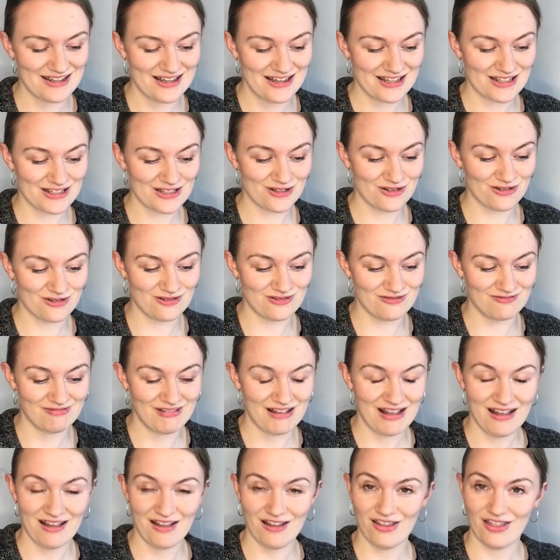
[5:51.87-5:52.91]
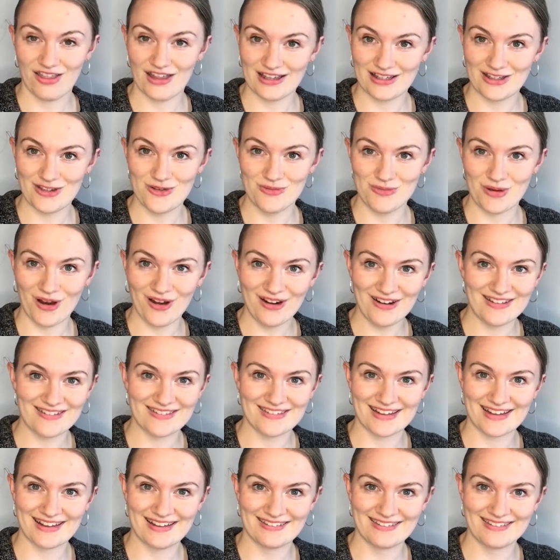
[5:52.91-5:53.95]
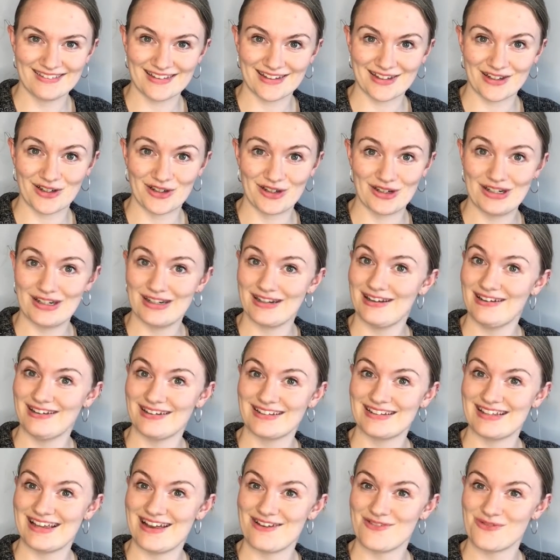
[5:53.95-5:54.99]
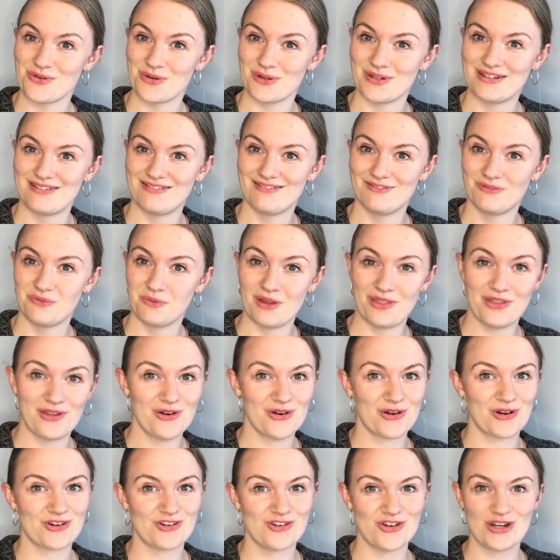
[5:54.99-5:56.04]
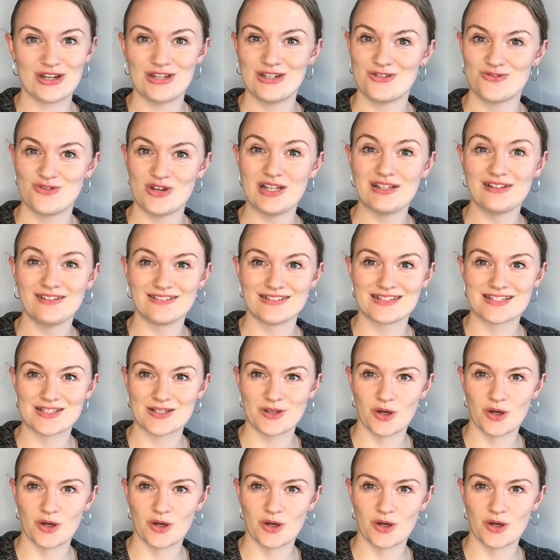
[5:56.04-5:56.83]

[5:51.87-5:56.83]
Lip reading: So thank you, Marit, and good luck to everyone with your crooked reels.